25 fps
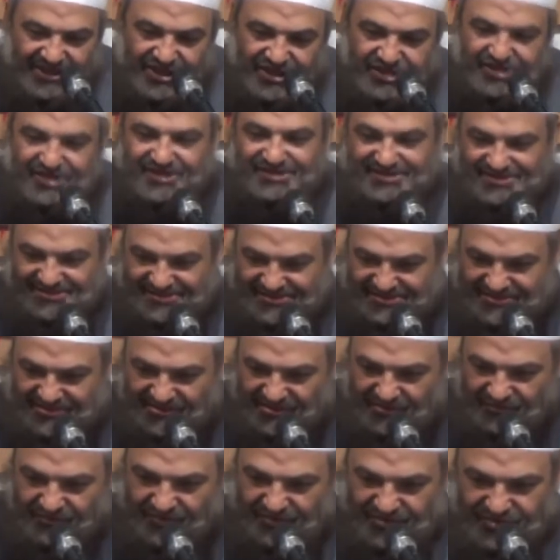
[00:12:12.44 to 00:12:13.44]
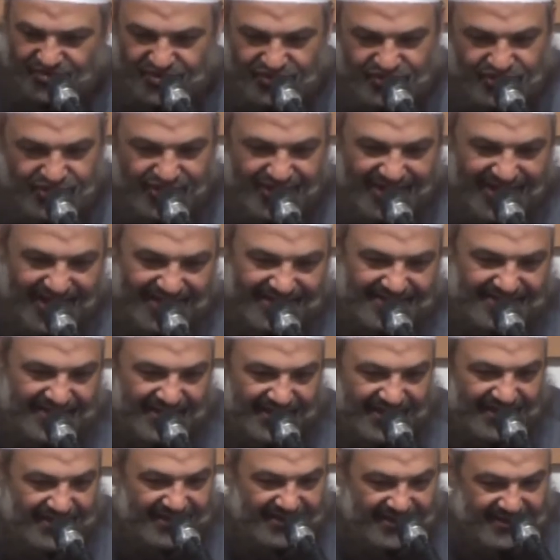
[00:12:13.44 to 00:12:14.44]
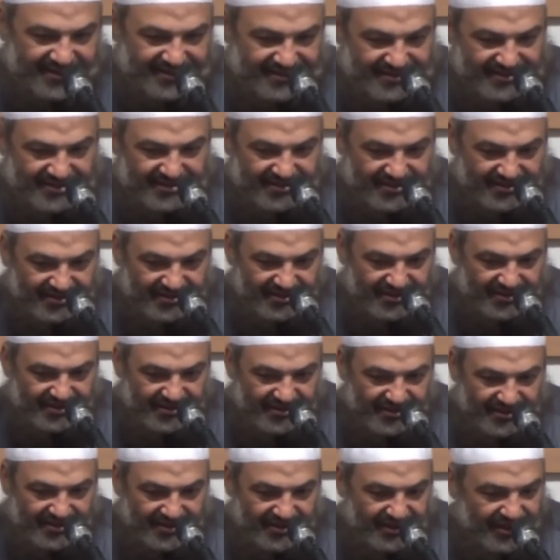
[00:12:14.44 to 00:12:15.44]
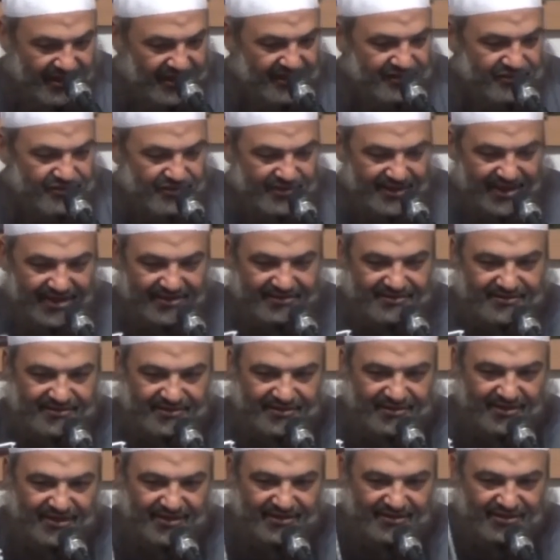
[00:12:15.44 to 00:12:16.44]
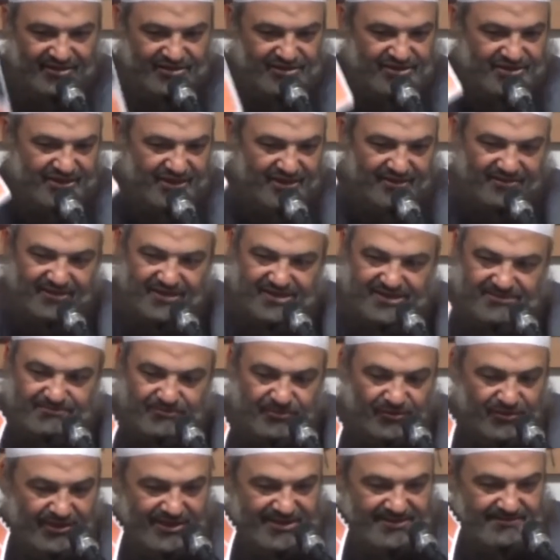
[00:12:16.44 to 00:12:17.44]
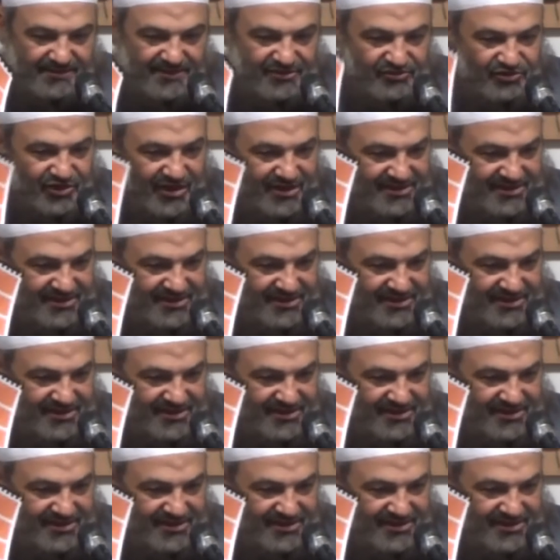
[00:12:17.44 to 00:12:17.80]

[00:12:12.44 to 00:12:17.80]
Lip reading: the additions of what Shaykh had done in this into that. And this book has been